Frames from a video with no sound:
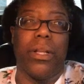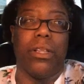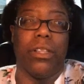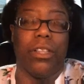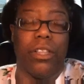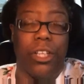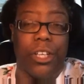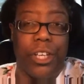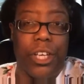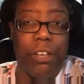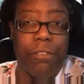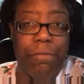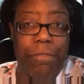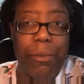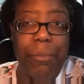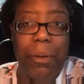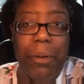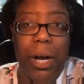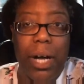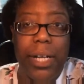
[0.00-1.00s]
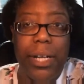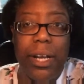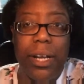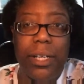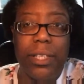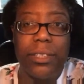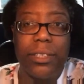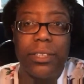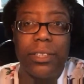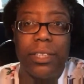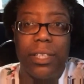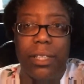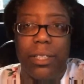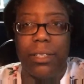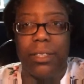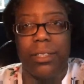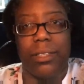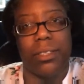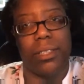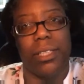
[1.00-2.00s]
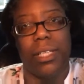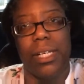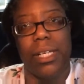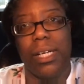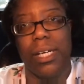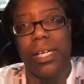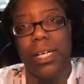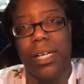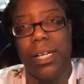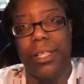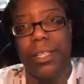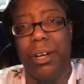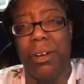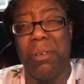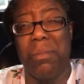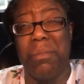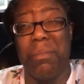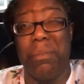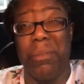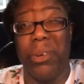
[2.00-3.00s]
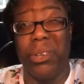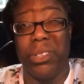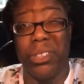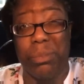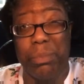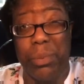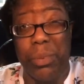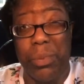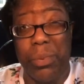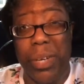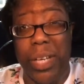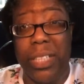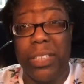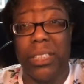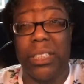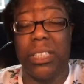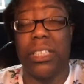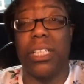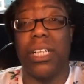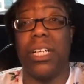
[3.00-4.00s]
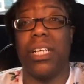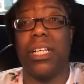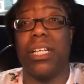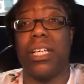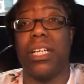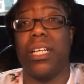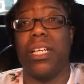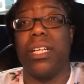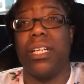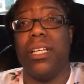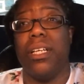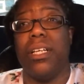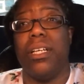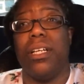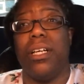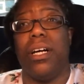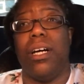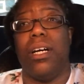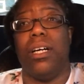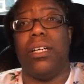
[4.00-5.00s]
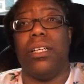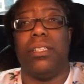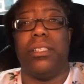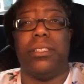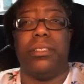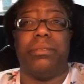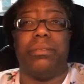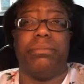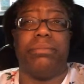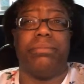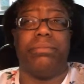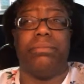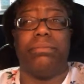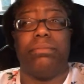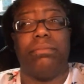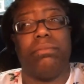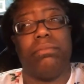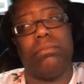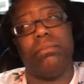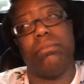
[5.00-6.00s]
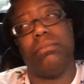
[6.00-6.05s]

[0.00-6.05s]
looking for products? There are multiple ways to look. I